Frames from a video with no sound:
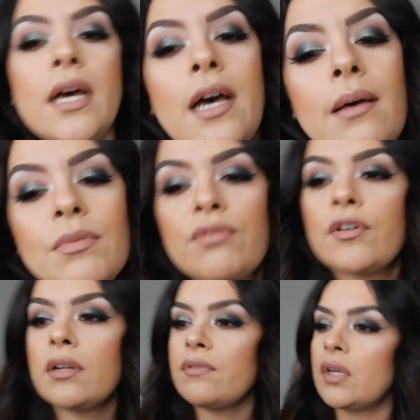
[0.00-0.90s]
The
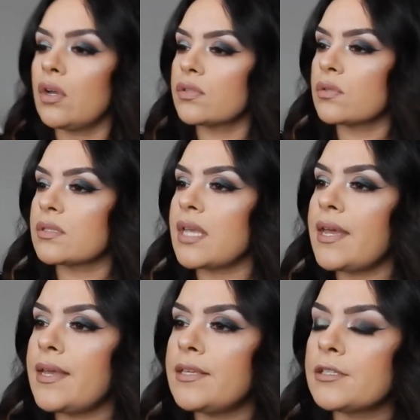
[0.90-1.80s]
front of it also
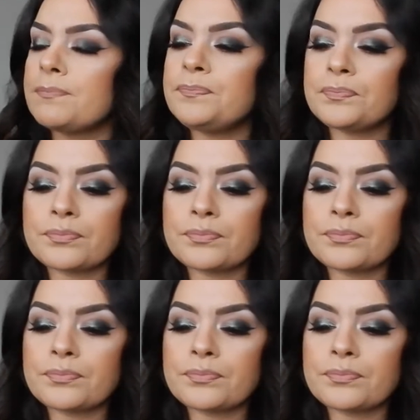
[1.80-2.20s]
says,